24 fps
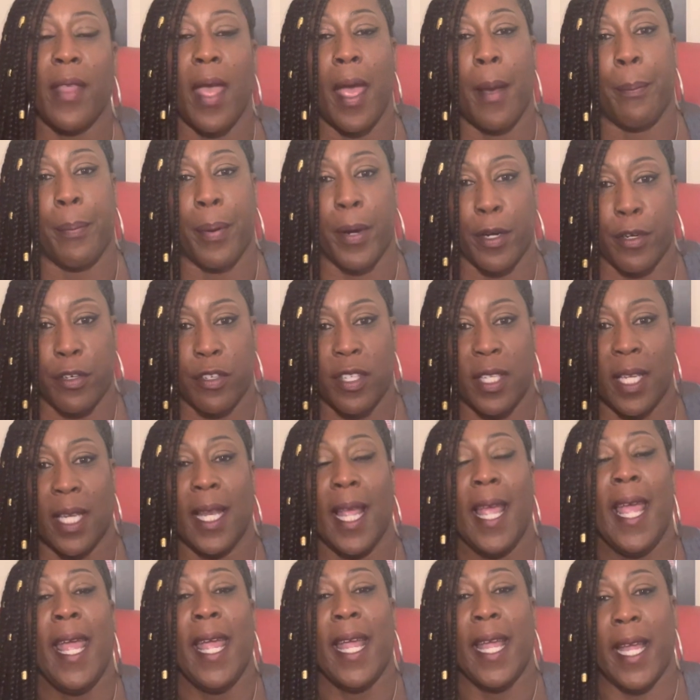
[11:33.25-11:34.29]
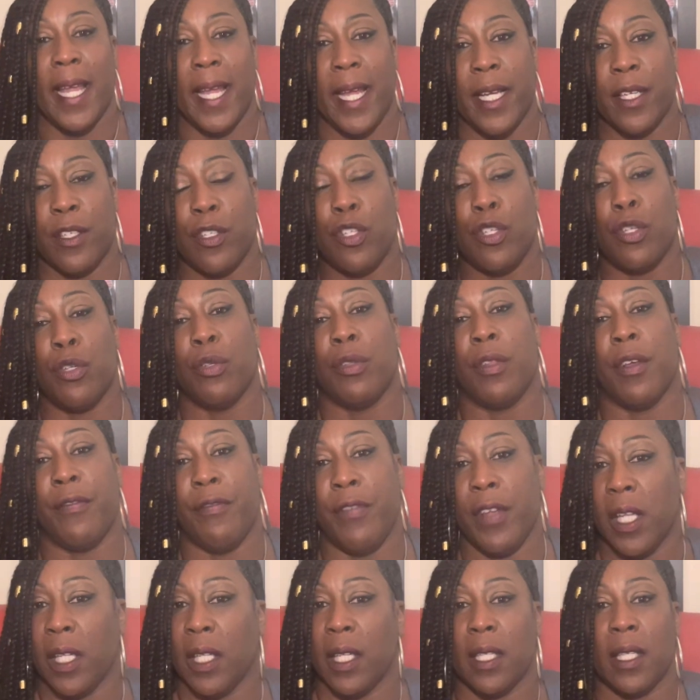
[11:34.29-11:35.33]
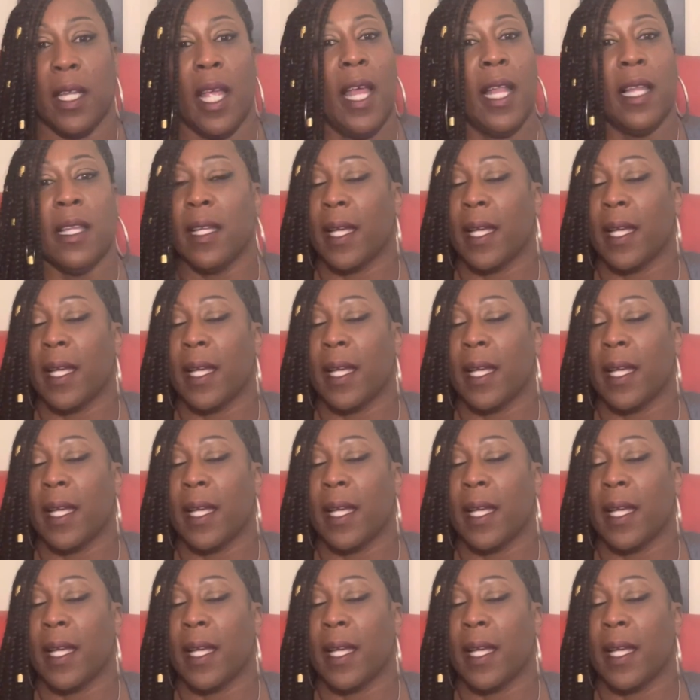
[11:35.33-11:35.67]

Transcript: that person into the villain.